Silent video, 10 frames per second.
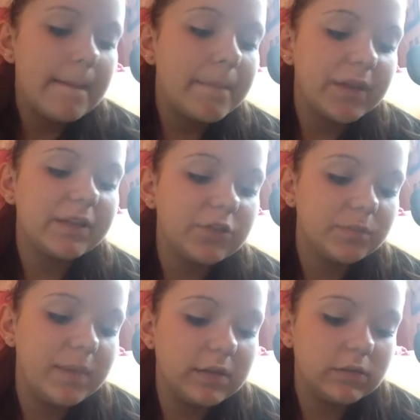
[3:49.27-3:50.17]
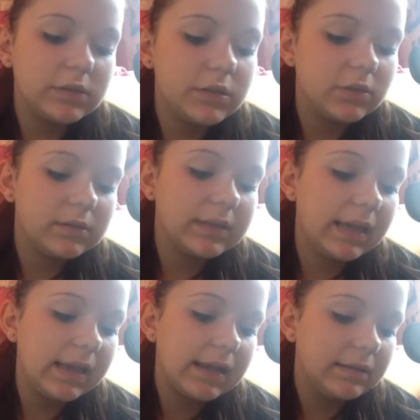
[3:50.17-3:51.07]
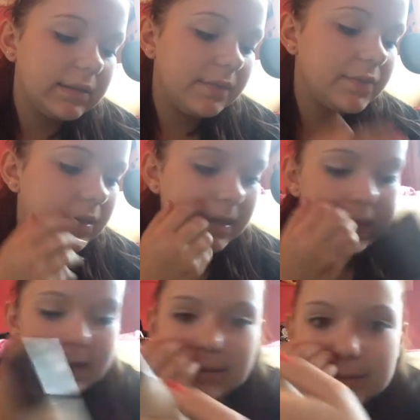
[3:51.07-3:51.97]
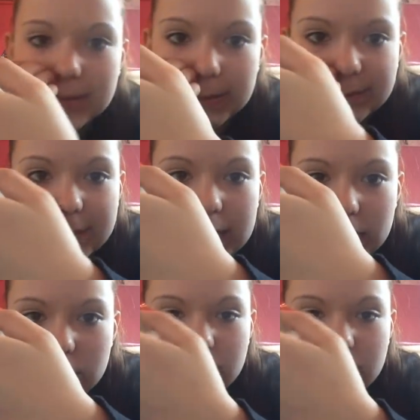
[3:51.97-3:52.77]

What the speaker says: But it just builds to your skin and gives a nice coverage.